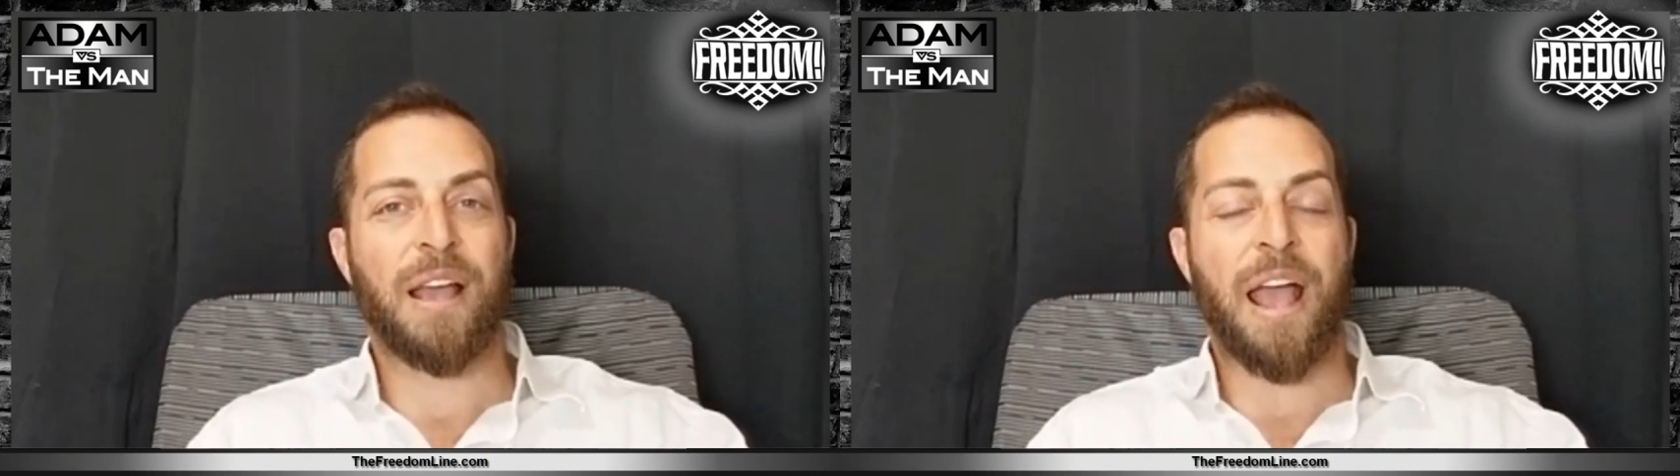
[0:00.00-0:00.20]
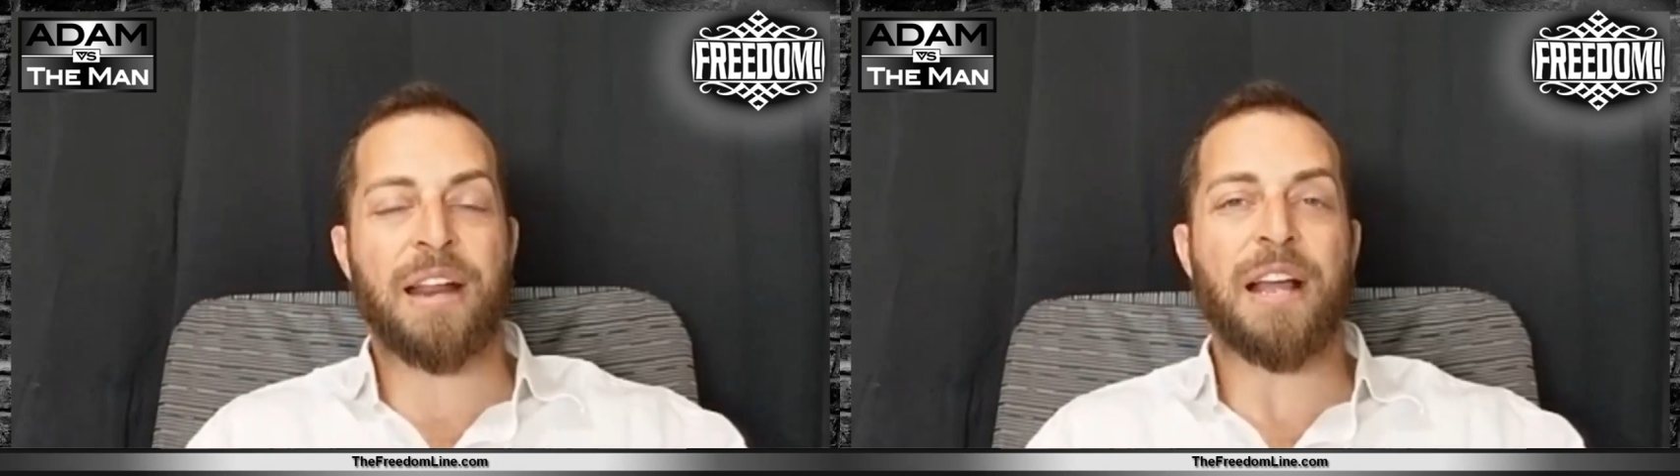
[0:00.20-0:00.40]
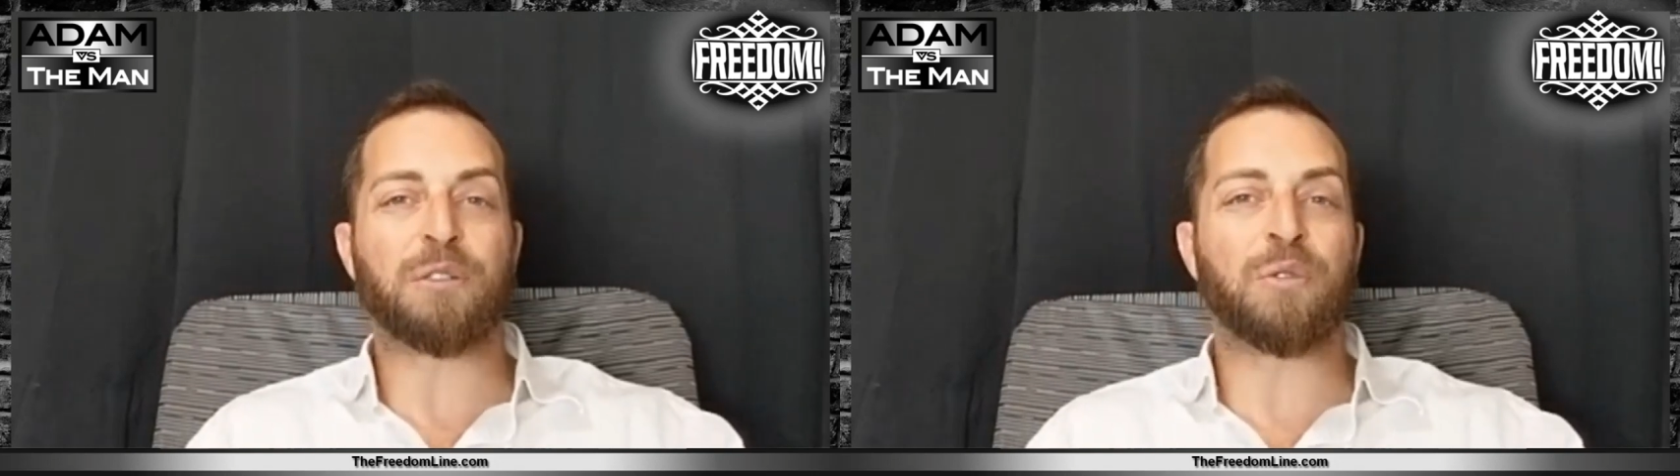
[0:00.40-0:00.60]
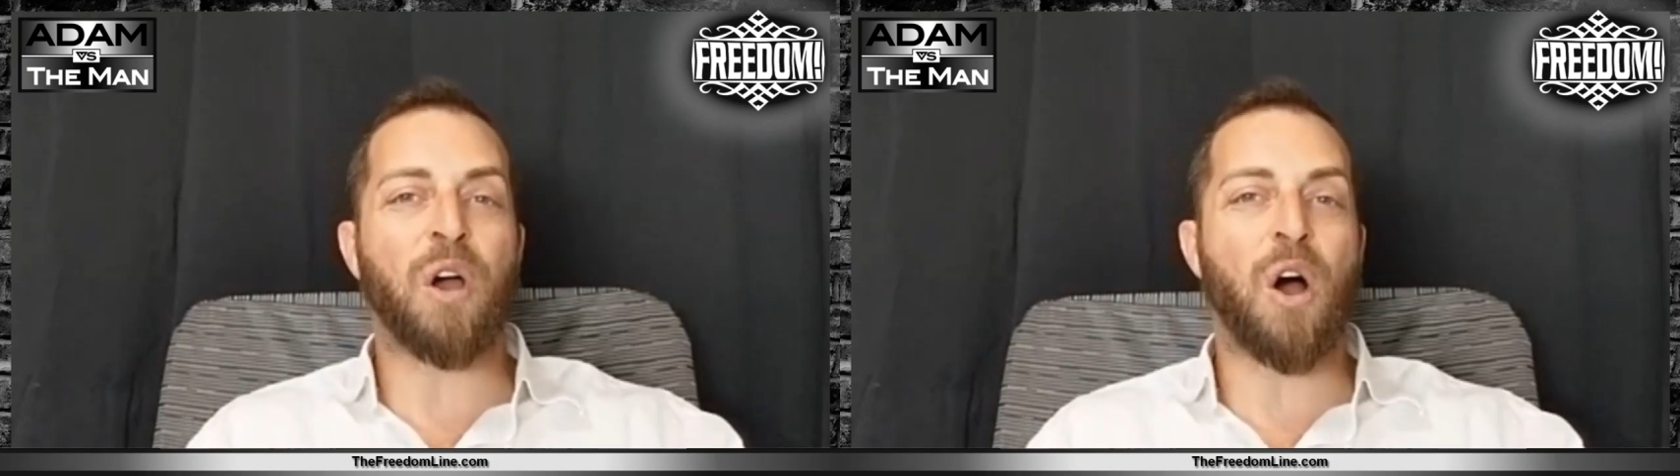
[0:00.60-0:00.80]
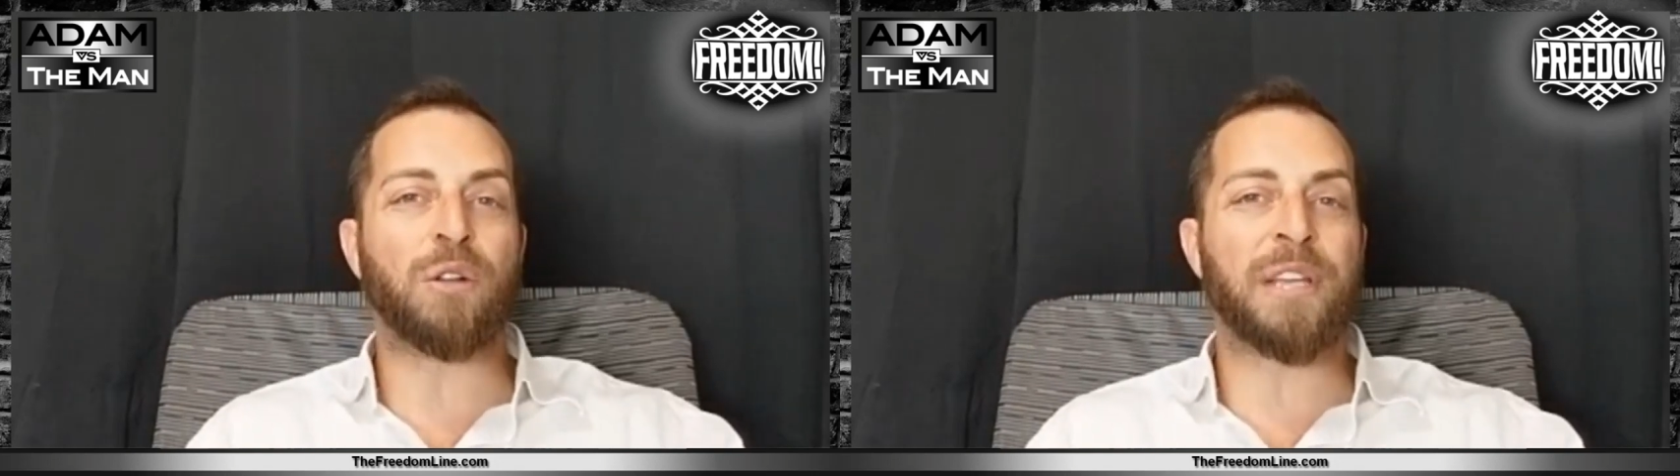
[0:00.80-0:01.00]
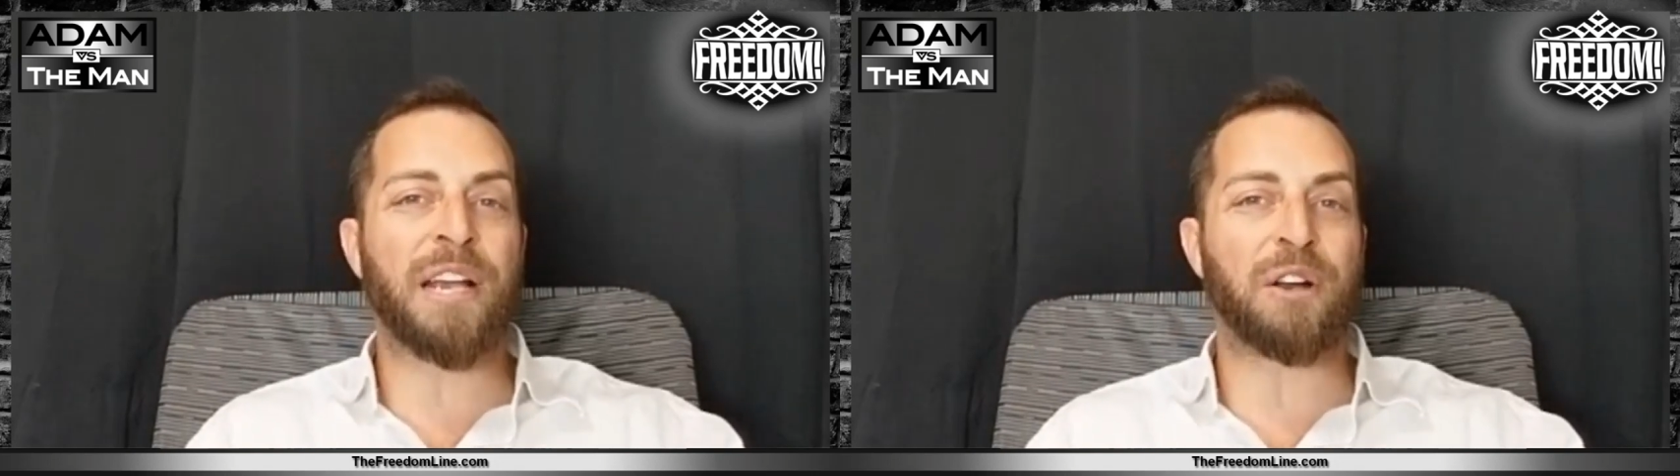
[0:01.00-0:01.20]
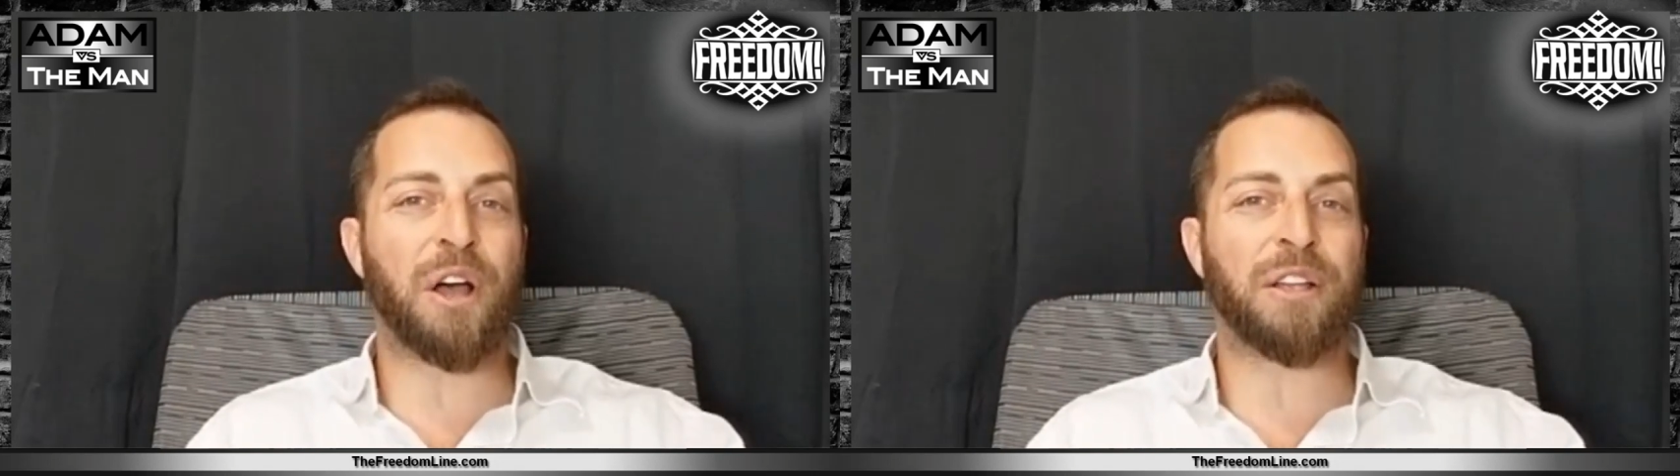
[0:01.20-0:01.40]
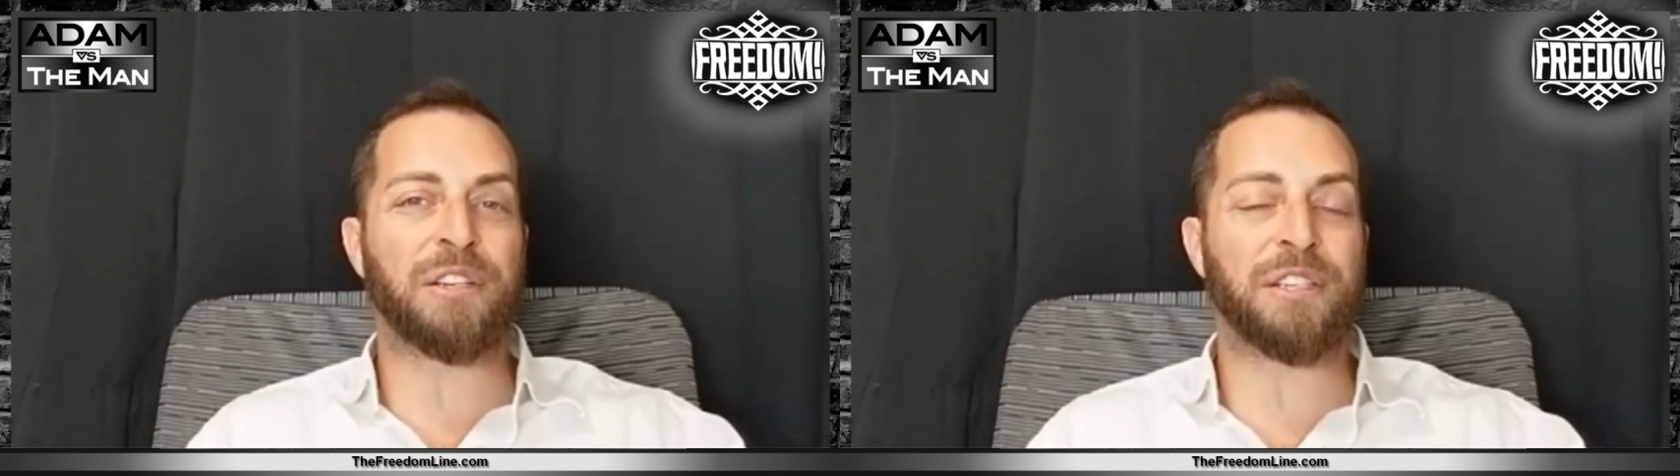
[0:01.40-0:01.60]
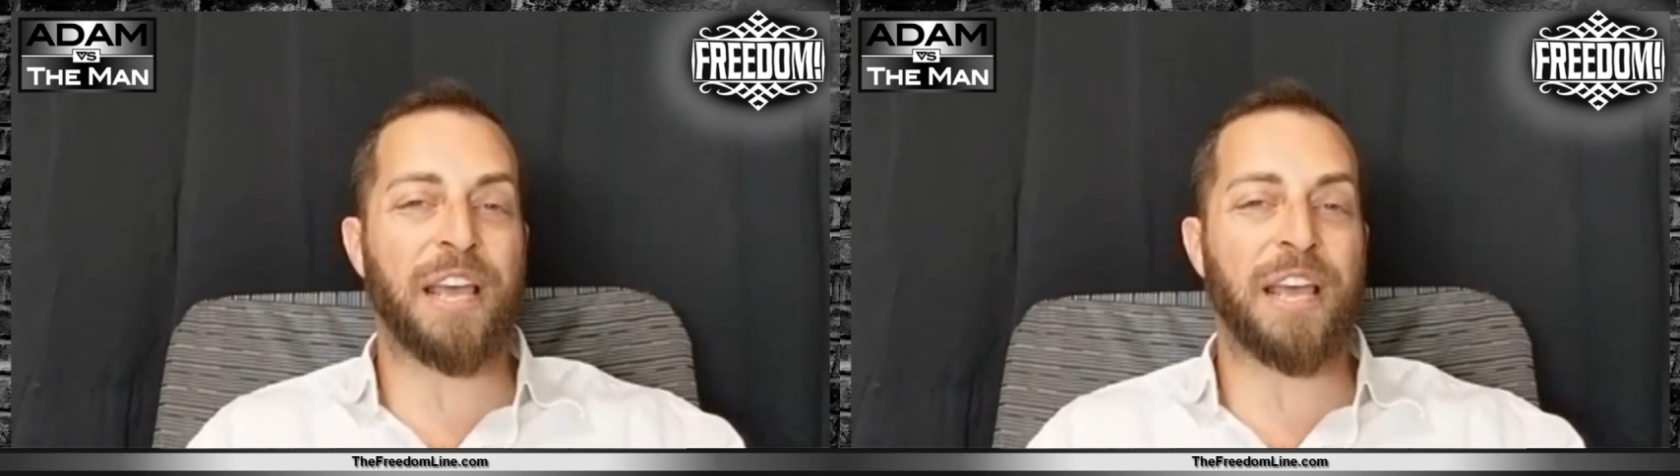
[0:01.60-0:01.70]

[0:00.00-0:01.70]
And as with all technologies,